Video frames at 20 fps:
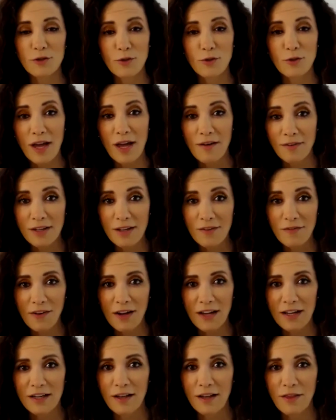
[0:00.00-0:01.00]
Do you have any
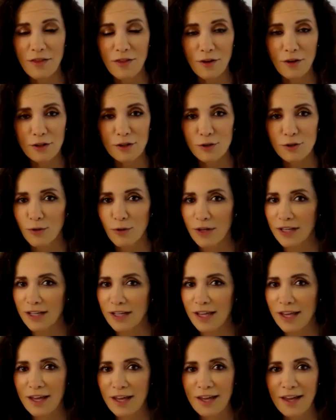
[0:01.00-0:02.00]
final thoughts or
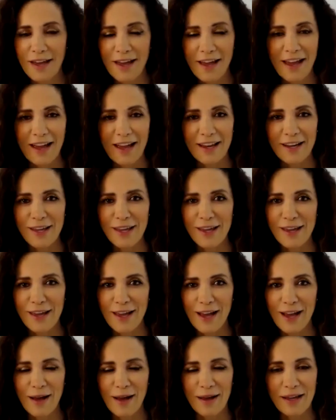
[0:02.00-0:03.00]
any
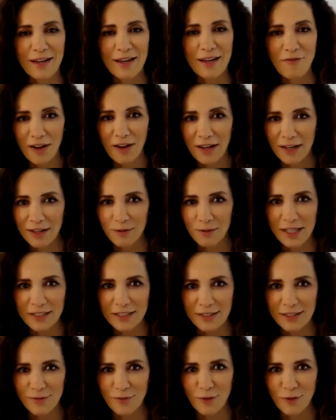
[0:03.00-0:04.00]
final
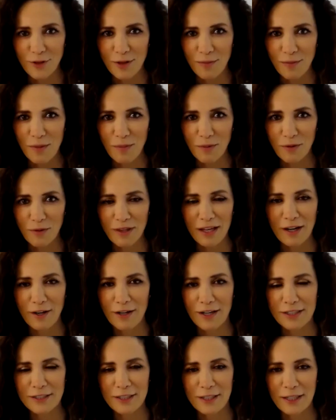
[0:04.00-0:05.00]
message for the people that are
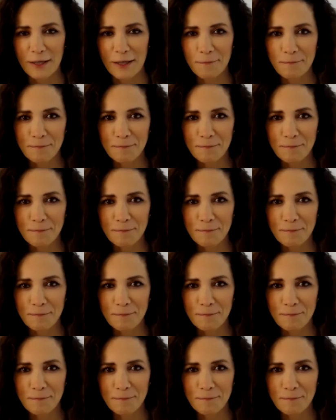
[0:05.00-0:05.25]
listening?